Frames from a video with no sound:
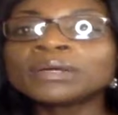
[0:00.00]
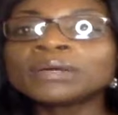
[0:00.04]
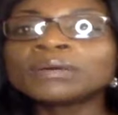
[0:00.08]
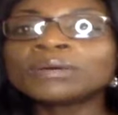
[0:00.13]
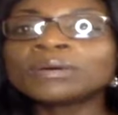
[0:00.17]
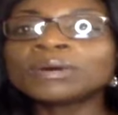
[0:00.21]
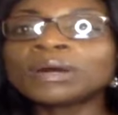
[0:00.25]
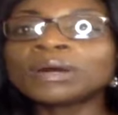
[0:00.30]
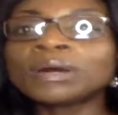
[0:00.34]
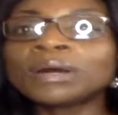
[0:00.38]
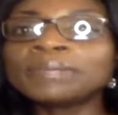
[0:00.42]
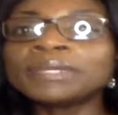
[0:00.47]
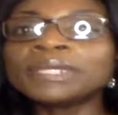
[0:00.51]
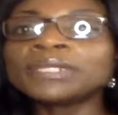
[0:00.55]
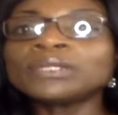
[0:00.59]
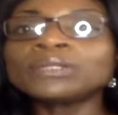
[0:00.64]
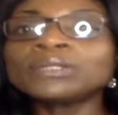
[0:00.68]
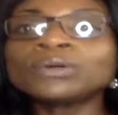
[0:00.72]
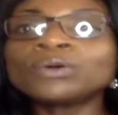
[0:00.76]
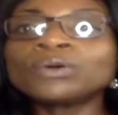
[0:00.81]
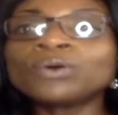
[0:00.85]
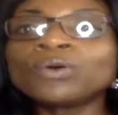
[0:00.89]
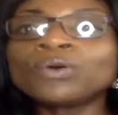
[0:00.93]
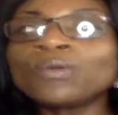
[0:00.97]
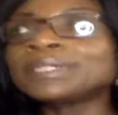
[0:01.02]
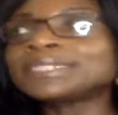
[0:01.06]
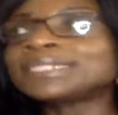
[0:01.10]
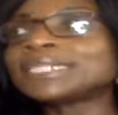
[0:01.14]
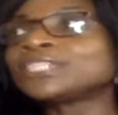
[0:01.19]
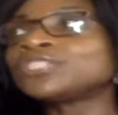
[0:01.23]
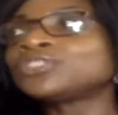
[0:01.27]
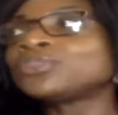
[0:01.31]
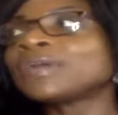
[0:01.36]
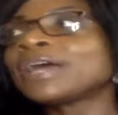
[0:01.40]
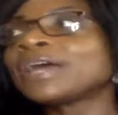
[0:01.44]
or um, being in the home is
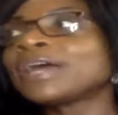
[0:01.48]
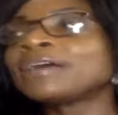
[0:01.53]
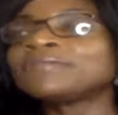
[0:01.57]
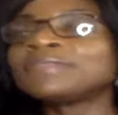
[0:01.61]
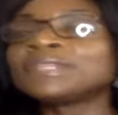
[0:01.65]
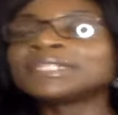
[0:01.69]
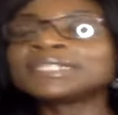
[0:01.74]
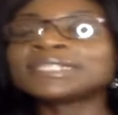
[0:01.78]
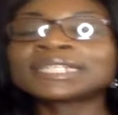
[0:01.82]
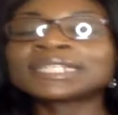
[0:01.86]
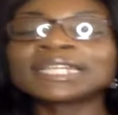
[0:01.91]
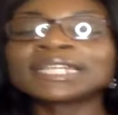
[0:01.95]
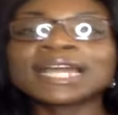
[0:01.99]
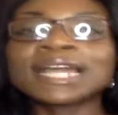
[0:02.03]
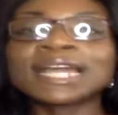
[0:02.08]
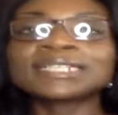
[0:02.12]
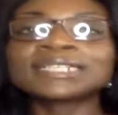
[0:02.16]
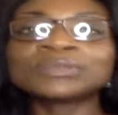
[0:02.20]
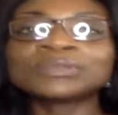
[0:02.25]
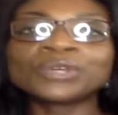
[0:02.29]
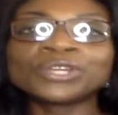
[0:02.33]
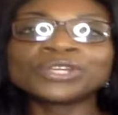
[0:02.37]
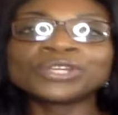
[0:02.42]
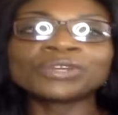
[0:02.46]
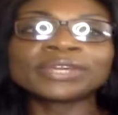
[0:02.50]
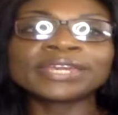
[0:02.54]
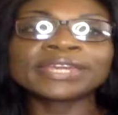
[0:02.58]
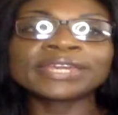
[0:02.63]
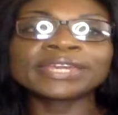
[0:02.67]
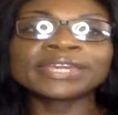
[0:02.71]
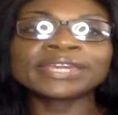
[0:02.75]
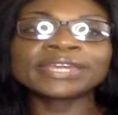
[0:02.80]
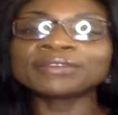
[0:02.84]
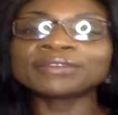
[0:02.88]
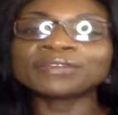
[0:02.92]
that you have this class where you're
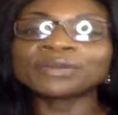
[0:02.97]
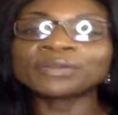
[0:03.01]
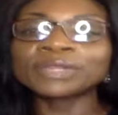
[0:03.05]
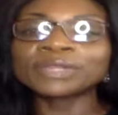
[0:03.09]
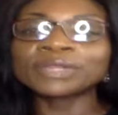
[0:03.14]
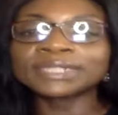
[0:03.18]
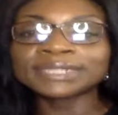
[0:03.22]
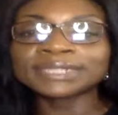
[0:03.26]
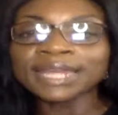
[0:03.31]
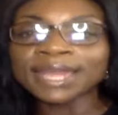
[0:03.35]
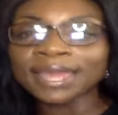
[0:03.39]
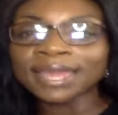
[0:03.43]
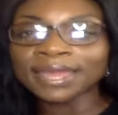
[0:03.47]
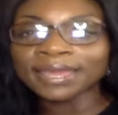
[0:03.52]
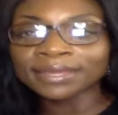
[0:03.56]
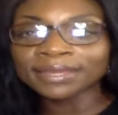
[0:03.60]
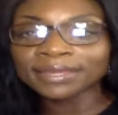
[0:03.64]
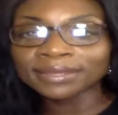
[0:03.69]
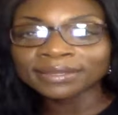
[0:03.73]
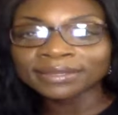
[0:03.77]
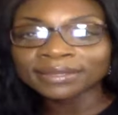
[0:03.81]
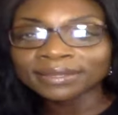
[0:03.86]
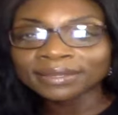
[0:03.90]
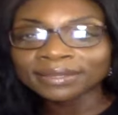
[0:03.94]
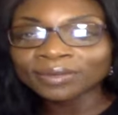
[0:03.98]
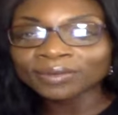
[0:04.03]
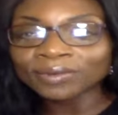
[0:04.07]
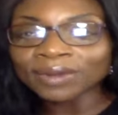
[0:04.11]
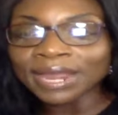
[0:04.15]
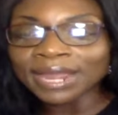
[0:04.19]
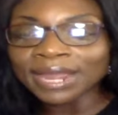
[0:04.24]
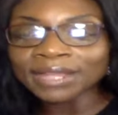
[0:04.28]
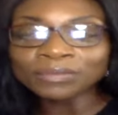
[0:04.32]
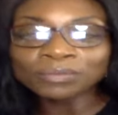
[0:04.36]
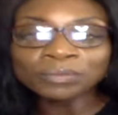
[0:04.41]
carrying around this egg,
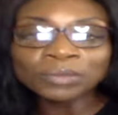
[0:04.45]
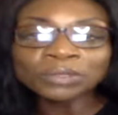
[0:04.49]
right?